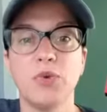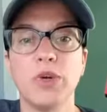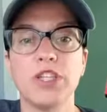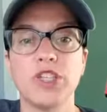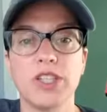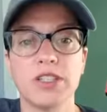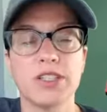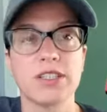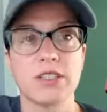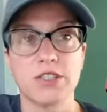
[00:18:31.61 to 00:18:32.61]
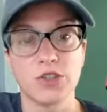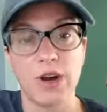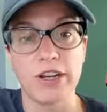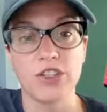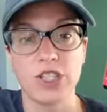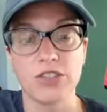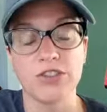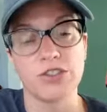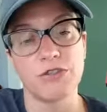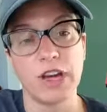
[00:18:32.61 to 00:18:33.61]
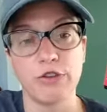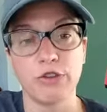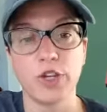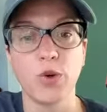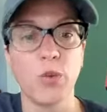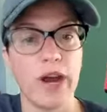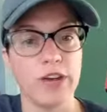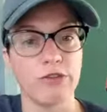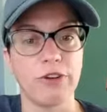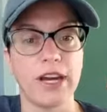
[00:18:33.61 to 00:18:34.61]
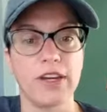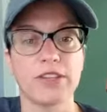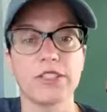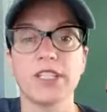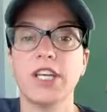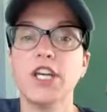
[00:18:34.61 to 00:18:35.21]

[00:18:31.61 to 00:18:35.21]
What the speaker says: which is a strategy to survive frequent wildfires.